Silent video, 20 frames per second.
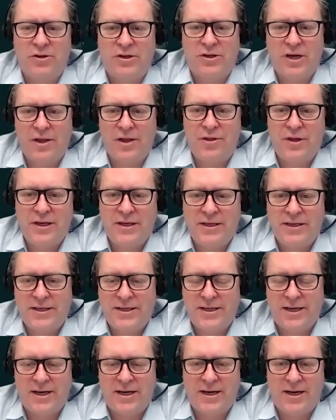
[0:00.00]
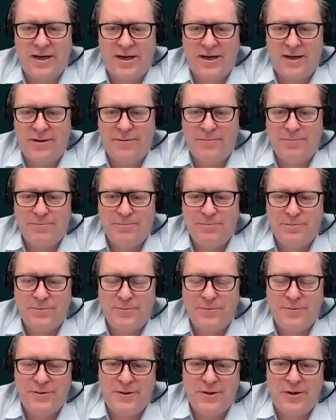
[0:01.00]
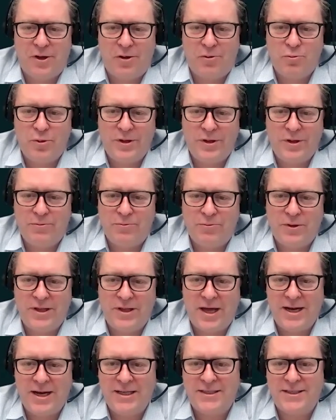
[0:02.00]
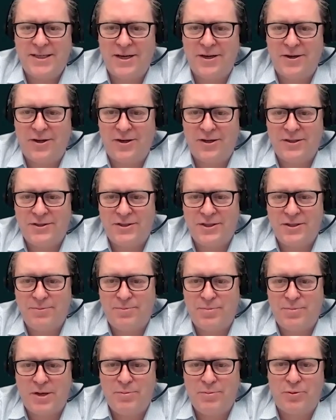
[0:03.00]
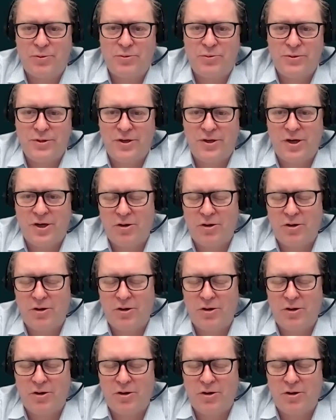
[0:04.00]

I think, you know, with any technology, people, you know,